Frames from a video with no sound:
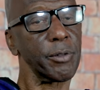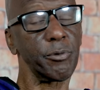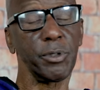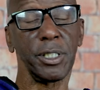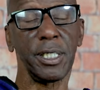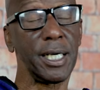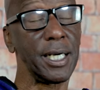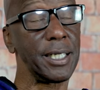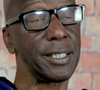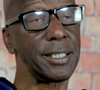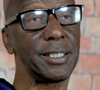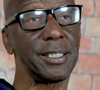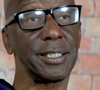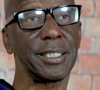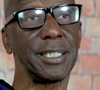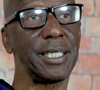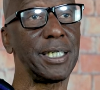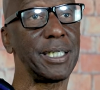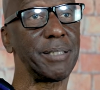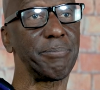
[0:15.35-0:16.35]
We at it
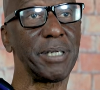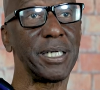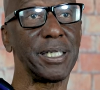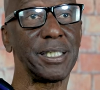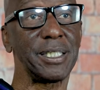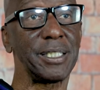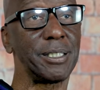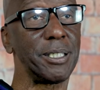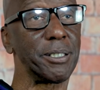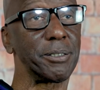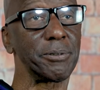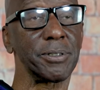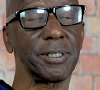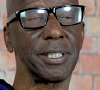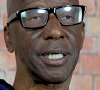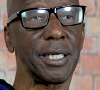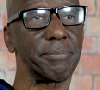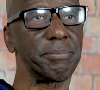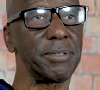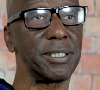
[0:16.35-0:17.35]
again, man. It don't
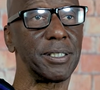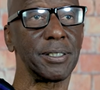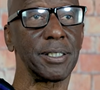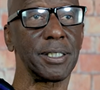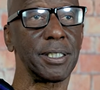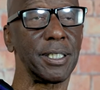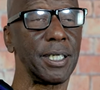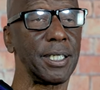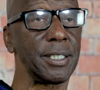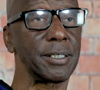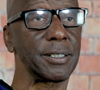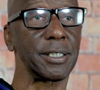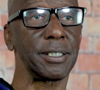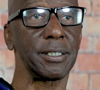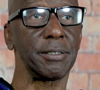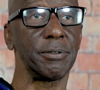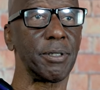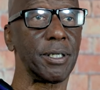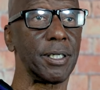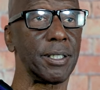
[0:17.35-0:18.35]
stop till the
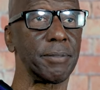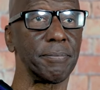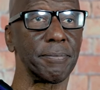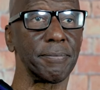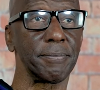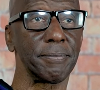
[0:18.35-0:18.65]
casket drop.